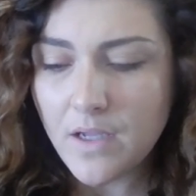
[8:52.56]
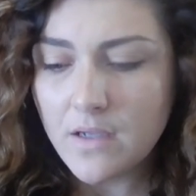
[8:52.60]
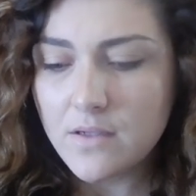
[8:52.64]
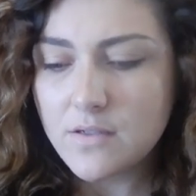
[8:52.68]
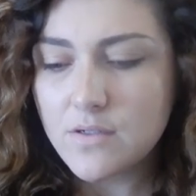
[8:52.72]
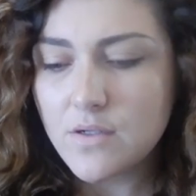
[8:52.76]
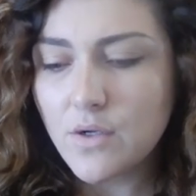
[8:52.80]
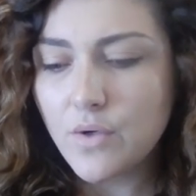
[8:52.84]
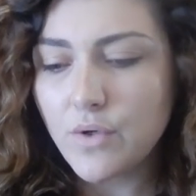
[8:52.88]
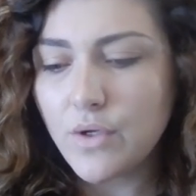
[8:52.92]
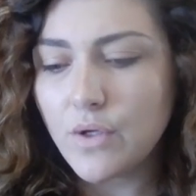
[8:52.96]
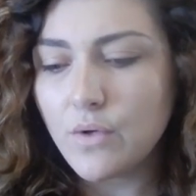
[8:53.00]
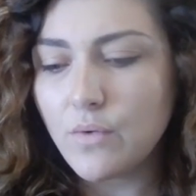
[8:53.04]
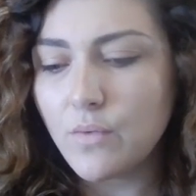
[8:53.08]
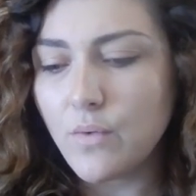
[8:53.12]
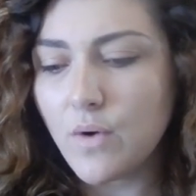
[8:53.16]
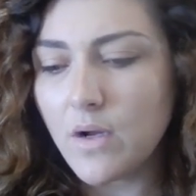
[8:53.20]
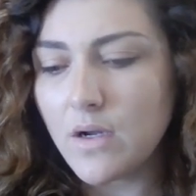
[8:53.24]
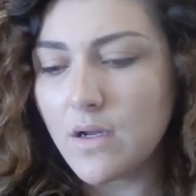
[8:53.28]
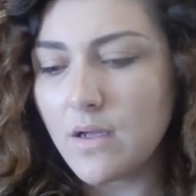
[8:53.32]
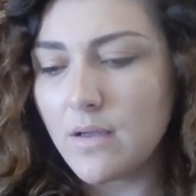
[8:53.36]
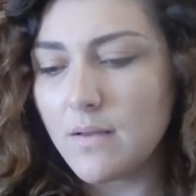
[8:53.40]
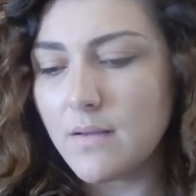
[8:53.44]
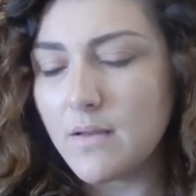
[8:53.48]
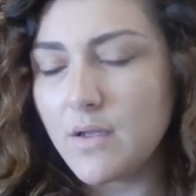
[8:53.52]
So you
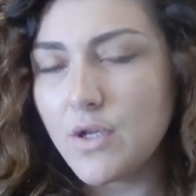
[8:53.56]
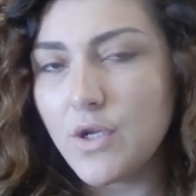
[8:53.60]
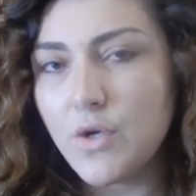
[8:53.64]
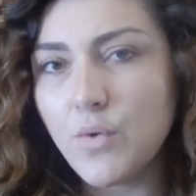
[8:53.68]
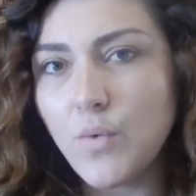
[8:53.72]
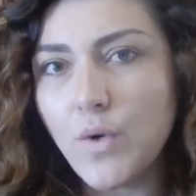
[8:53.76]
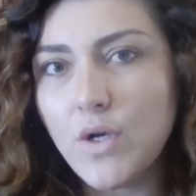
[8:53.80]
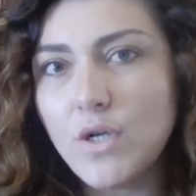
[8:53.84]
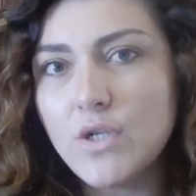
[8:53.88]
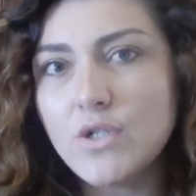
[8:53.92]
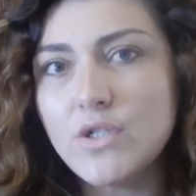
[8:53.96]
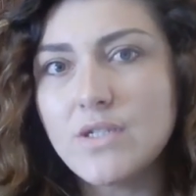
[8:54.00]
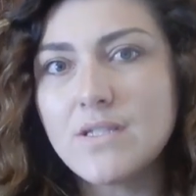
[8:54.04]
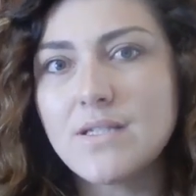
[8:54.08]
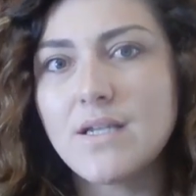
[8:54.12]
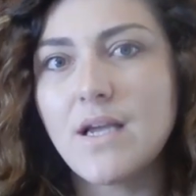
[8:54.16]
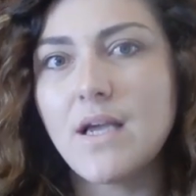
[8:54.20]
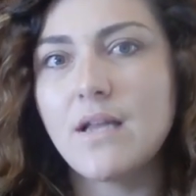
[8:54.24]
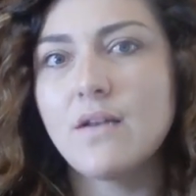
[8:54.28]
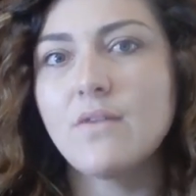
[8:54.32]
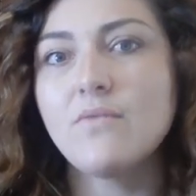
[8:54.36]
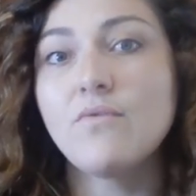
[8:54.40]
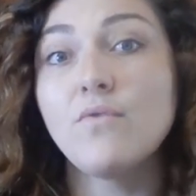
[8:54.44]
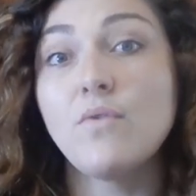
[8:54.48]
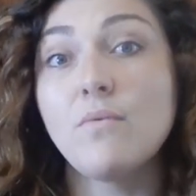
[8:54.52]
wanna just
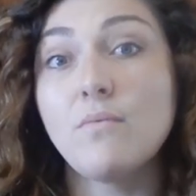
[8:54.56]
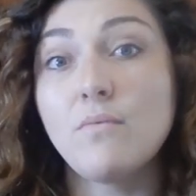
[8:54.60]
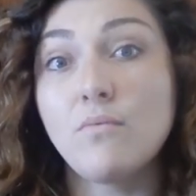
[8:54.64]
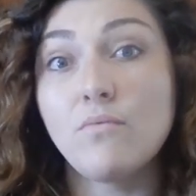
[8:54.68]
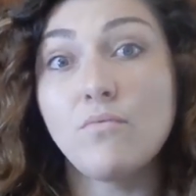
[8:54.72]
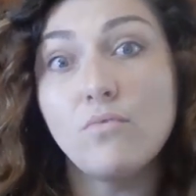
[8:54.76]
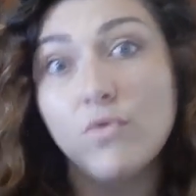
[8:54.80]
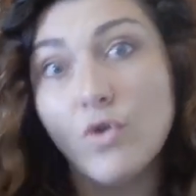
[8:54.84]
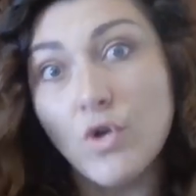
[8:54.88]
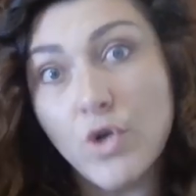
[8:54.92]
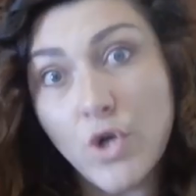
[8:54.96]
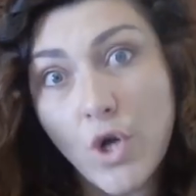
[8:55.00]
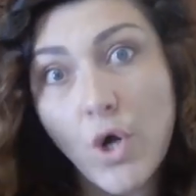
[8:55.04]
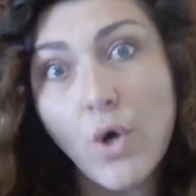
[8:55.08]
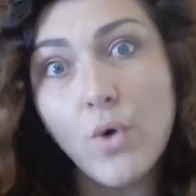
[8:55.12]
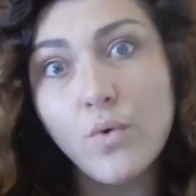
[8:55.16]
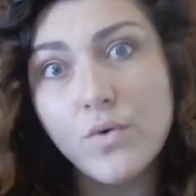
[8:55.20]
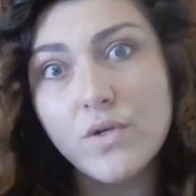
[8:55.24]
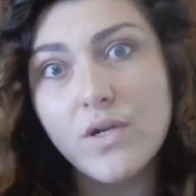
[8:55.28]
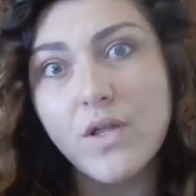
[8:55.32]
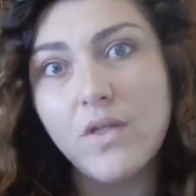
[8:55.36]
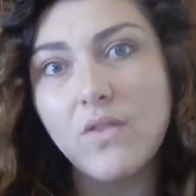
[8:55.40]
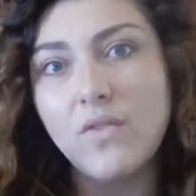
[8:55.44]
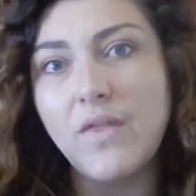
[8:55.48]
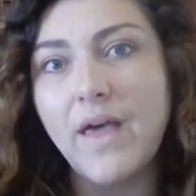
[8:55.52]
kind of
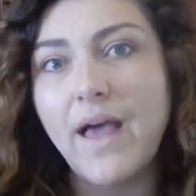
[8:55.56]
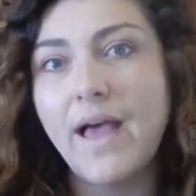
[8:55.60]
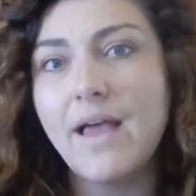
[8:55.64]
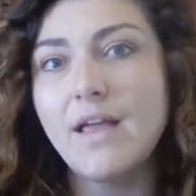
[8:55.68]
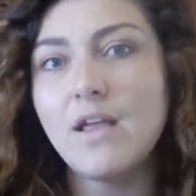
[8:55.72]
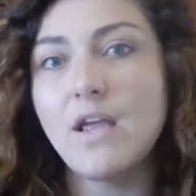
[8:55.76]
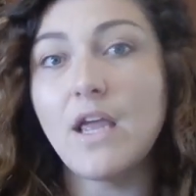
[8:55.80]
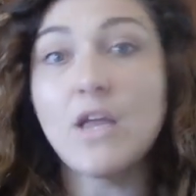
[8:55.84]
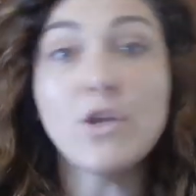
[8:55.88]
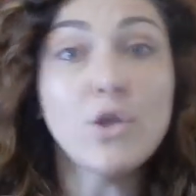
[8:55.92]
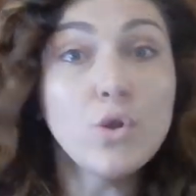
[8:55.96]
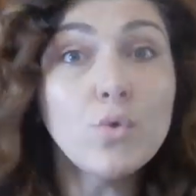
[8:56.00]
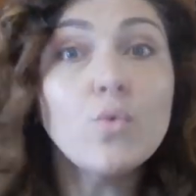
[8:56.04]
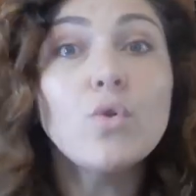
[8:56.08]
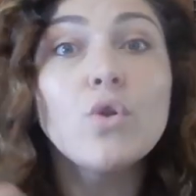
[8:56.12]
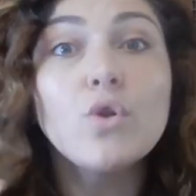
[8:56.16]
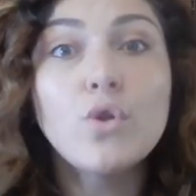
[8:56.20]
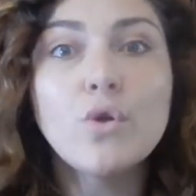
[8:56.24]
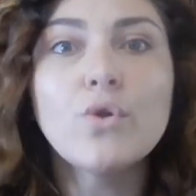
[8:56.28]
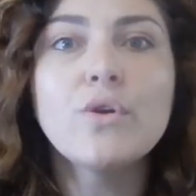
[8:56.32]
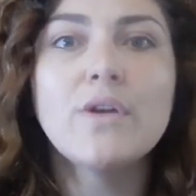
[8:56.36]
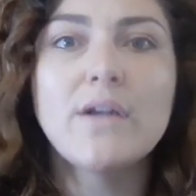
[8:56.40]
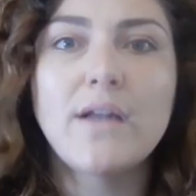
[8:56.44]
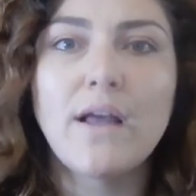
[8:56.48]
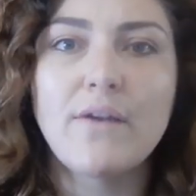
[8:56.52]
note that, and you will
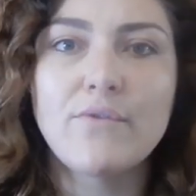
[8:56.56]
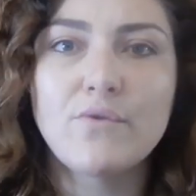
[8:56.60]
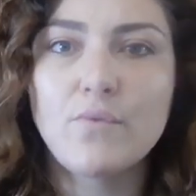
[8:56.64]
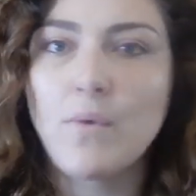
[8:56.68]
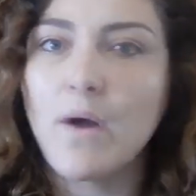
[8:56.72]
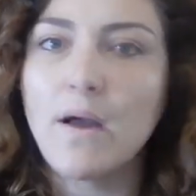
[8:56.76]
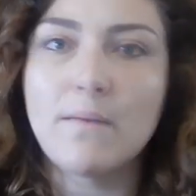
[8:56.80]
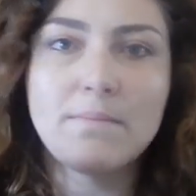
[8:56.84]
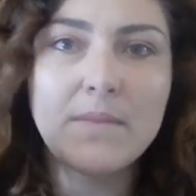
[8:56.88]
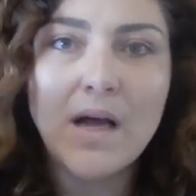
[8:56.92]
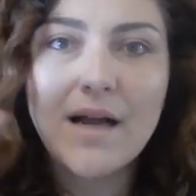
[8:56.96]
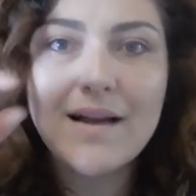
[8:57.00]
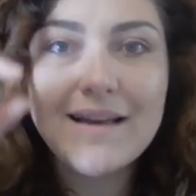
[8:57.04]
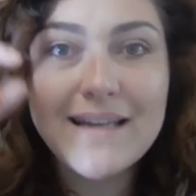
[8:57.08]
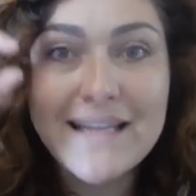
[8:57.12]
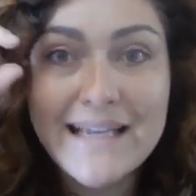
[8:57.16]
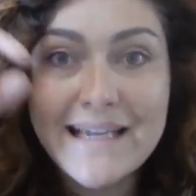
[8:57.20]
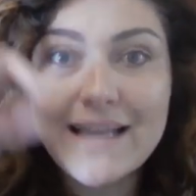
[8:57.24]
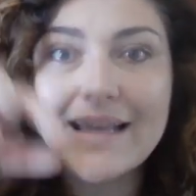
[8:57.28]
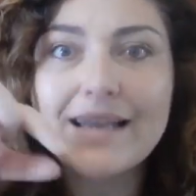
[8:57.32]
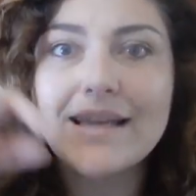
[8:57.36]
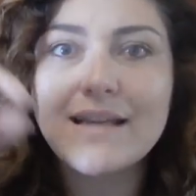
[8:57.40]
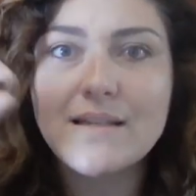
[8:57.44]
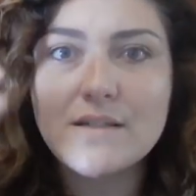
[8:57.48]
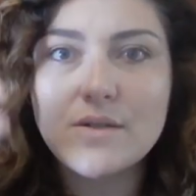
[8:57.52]
learn it after a while. I'm not gonna
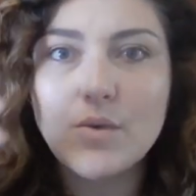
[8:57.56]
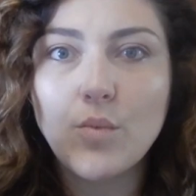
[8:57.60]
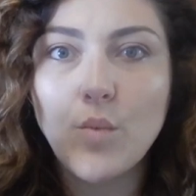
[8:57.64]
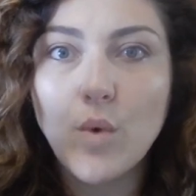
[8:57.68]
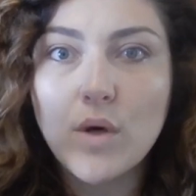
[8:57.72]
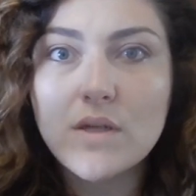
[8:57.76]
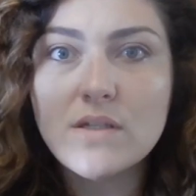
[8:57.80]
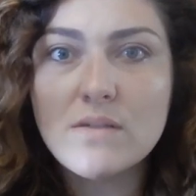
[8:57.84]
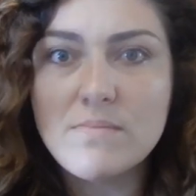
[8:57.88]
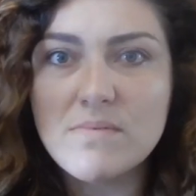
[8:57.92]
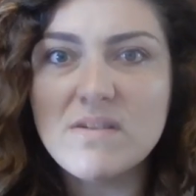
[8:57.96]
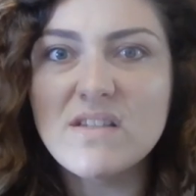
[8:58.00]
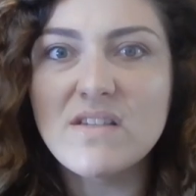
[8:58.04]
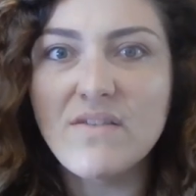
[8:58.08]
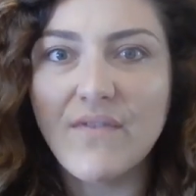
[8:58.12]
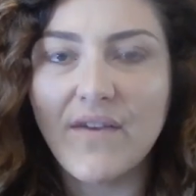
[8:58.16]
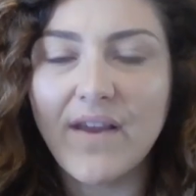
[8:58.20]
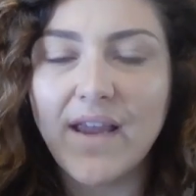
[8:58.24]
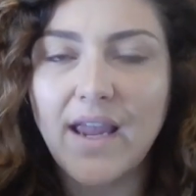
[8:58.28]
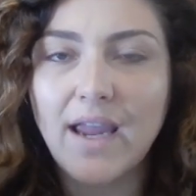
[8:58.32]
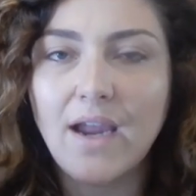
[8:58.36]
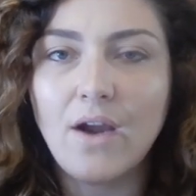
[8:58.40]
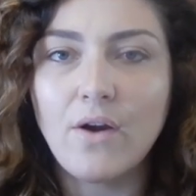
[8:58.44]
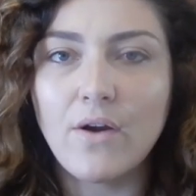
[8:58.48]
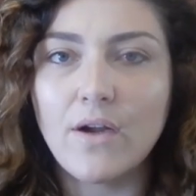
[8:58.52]
get into what
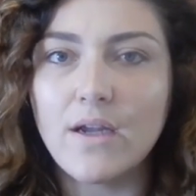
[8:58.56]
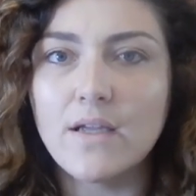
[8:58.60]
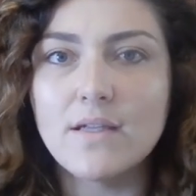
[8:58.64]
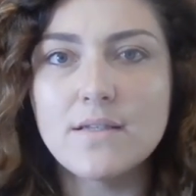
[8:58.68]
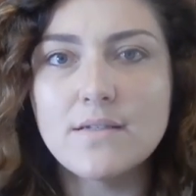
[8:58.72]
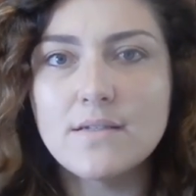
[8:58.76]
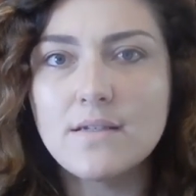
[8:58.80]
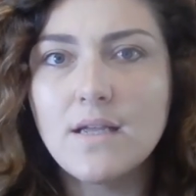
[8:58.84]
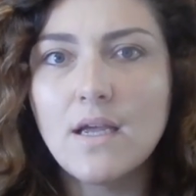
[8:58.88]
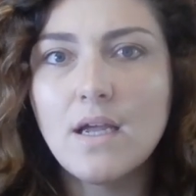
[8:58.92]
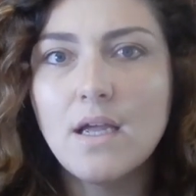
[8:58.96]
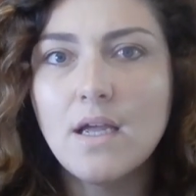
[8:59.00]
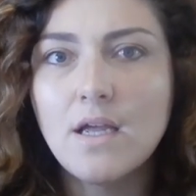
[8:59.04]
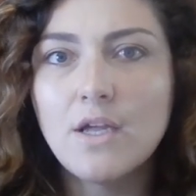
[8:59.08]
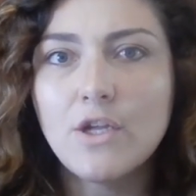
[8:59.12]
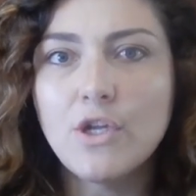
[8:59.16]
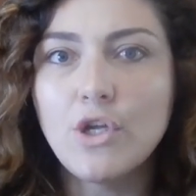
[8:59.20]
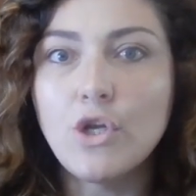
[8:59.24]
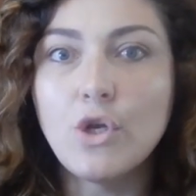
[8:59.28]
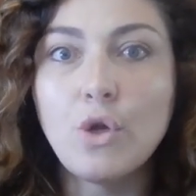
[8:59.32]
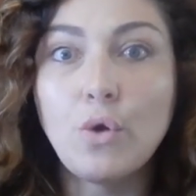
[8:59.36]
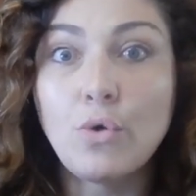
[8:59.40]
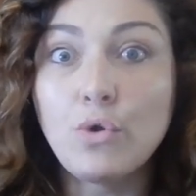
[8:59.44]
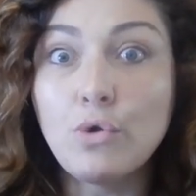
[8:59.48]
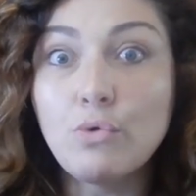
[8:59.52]
specific areas
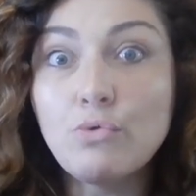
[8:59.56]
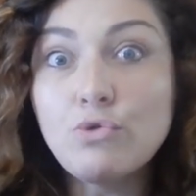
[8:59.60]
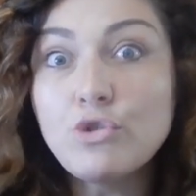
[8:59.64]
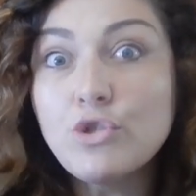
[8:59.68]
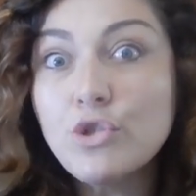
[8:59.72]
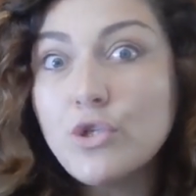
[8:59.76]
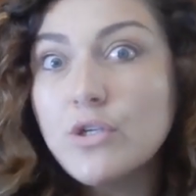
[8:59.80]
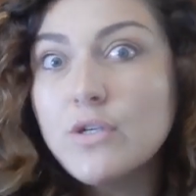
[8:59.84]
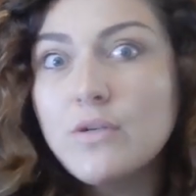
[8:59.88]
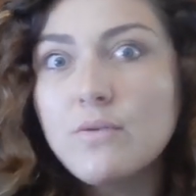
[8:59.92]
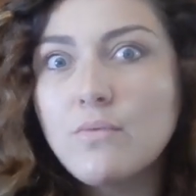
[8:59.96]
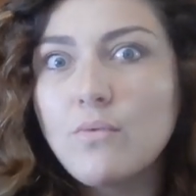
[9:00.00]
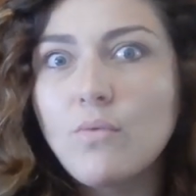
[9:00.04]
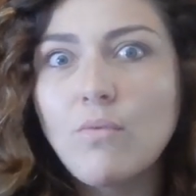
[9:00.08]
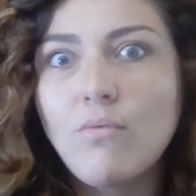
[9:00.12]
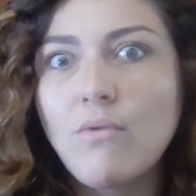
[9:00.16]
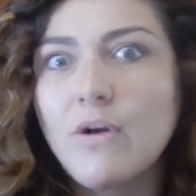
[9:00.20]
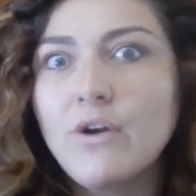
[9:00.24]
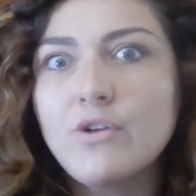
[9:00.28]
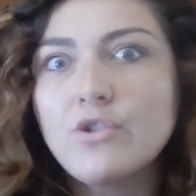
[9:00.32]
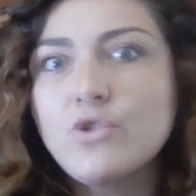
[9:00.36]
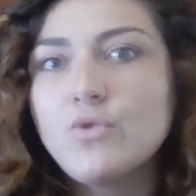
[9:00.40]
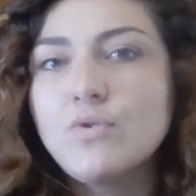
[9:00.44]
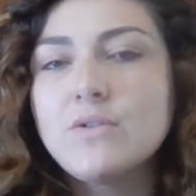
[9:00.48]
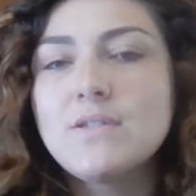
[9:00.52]
you shouldn't
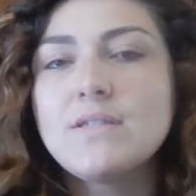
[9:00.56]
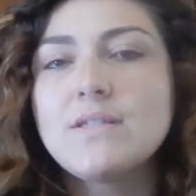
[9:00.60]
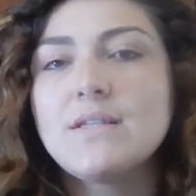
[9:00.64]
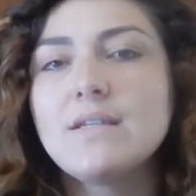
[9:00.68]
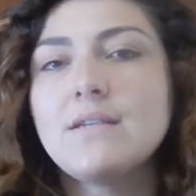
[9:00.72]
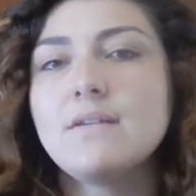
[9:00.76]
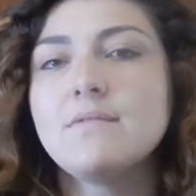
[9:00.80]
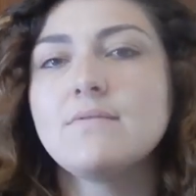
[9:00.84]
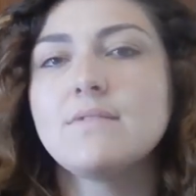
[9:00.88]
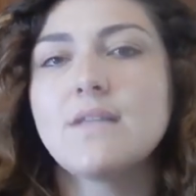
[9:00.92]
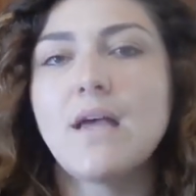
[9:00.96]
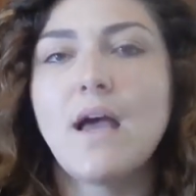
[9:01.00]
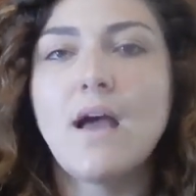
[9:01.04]
wear short sleeves.